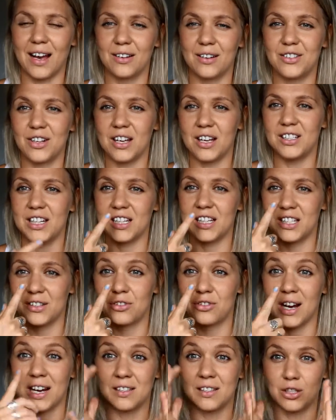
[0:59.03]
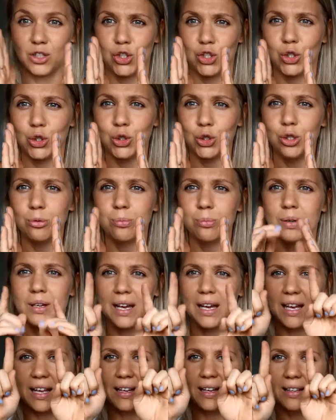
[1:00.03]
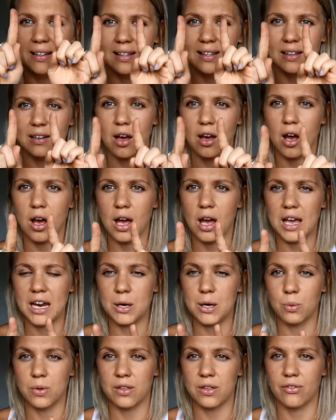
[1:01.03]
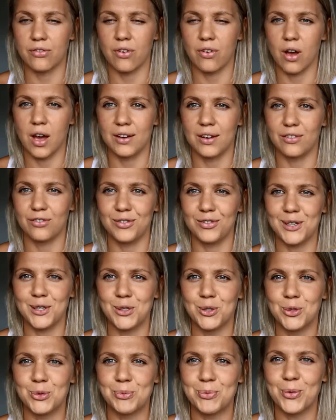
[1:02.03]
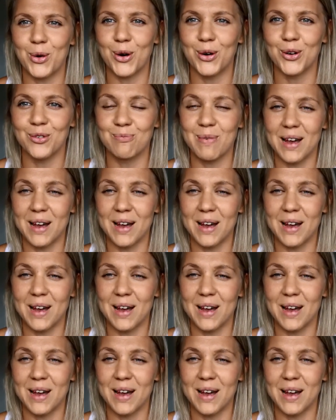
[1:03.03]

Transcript: digestive tract is a tube, and it's lined with a fine film of